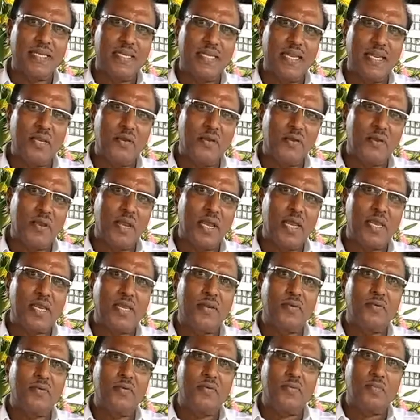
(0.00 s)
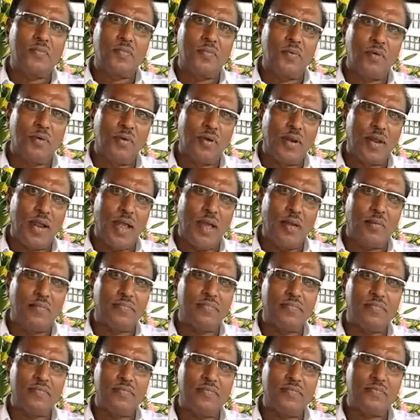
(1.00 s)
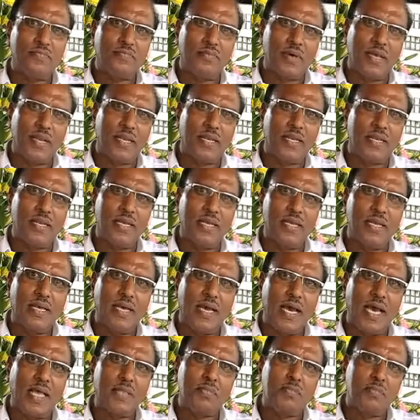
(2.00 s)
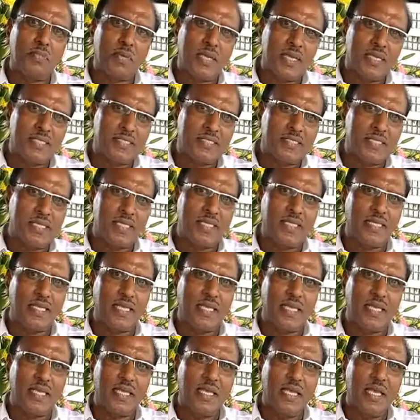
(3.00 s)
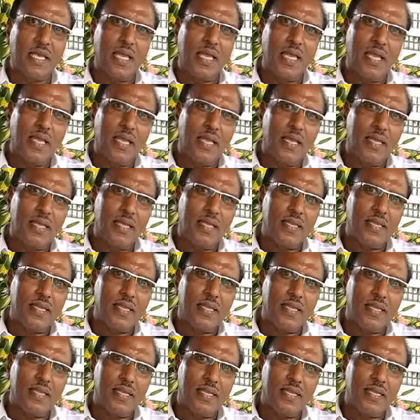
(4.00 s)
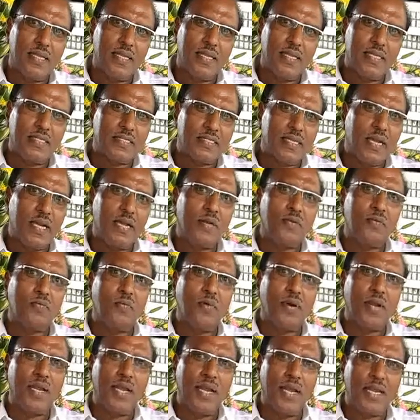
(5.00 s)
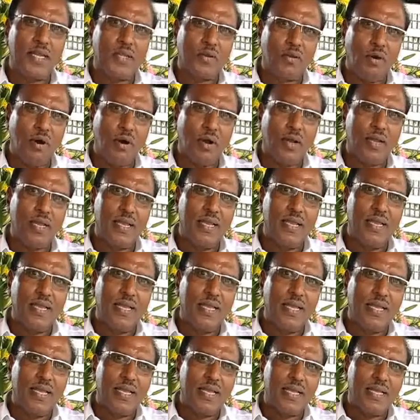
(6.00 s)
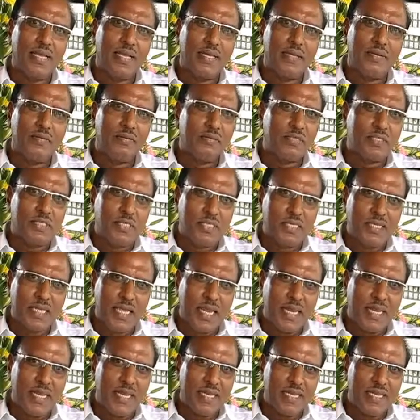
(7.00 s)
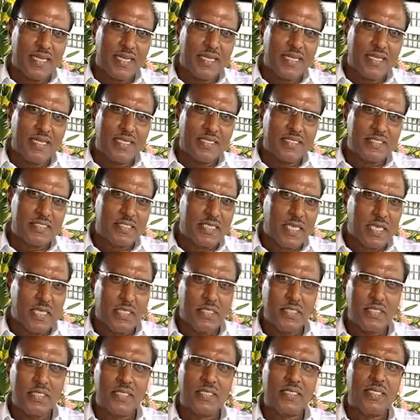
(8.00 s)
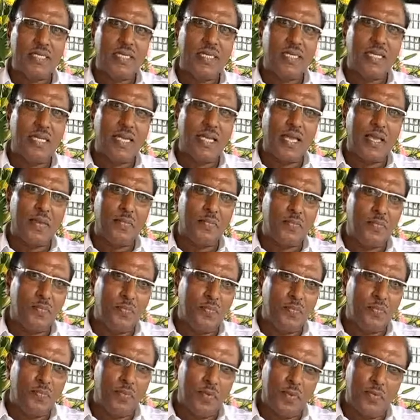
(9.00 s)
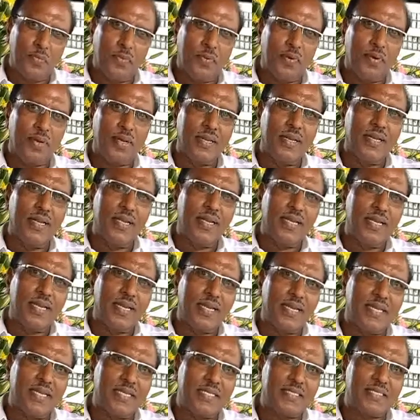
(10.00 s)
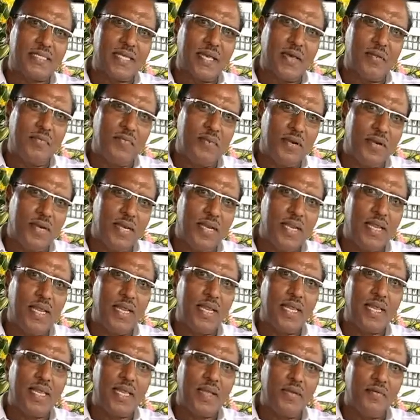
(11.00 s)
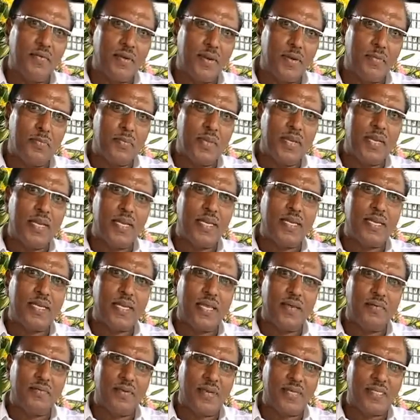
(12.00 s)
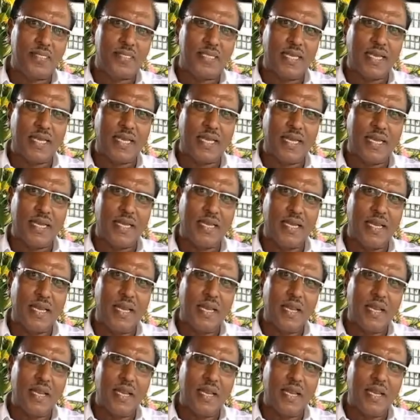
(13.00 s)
educative program for Atmika Sthiti is not one day talk which it can change a people. It is every day, every minute, every second